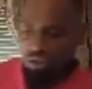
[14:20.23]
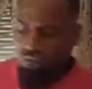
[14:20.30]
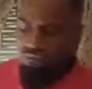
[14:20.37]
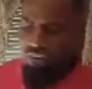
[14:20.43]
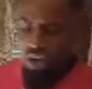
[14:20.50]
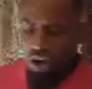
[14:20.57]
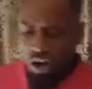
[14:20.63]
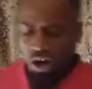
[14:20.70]

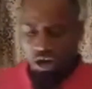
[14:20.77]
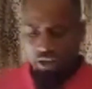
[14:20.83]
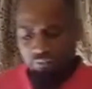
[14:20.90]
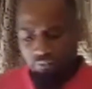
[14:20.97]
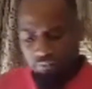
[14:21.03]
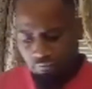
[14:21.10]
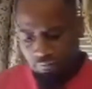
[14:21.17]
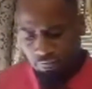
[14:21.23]
of God.
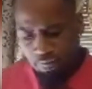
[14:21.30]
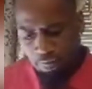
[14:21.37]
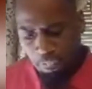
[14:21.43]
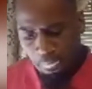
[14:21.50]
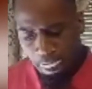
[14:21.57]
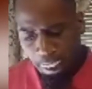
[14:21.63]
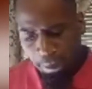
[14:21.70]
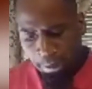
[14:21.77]

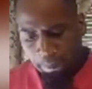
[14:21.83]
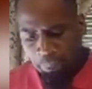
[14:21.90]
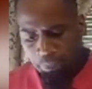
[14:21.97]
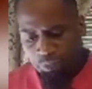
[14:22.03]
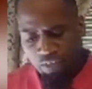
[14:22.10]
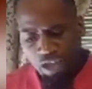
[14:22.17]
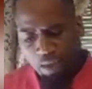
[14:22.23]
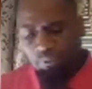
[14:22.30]

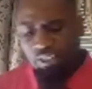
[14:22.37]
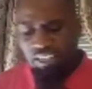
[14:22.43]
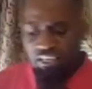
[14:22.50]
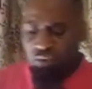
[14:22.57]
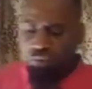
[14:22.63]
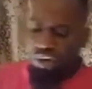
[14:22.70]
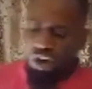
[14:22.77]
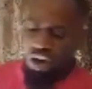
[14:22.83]
I
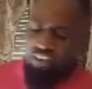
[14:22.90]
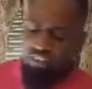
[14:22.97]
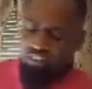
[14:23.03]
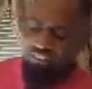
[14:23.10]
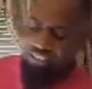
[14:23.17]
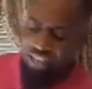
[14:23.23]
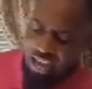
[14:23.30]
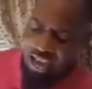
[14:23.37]
believe we are in
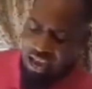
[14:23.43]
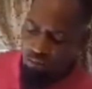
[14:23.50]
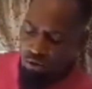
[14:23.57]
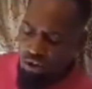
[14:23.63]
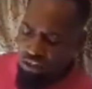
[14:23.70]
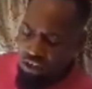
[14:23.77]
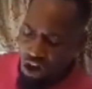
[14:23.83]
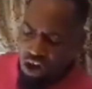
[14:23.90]
a time
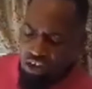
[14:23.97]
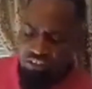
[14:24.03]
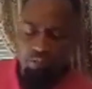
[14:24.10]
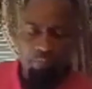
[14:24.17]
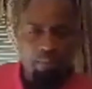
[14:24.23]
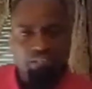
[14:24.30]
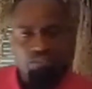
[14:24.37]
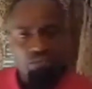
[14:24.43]
where God is about